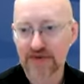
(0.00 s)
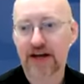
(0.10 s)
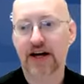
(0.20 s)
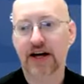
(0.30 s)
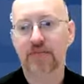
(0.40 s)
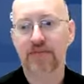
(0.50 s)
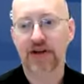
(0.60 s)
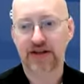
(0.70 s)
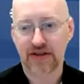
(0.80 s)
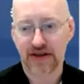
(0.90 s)

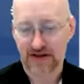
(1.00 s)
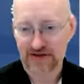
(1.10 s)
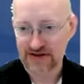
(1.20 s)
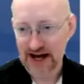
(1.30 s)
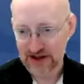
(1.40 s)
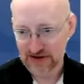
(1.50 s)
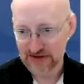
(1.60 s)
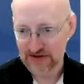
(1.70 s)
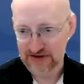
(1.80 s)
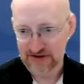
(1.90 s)
The
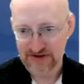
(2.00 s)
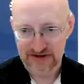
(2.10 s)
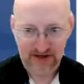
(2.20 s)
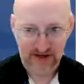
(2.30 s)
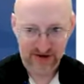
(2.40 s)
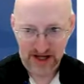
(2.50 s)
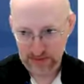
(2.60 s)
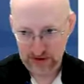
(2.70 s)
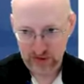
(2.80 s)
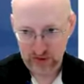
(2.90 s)
styles just sit at the top
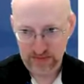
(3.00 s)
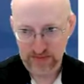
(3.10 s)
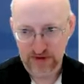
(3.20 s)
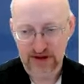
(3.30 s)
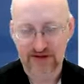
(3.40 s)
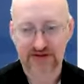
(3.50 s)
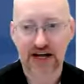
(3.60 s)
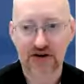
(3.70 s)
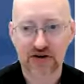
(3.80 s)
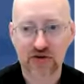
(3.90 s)
of the
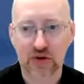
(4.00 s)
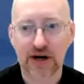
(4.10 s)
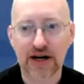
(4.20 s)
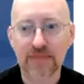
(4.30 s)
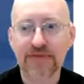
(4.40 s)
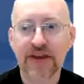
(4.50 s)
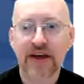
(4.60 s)
standard toolbar.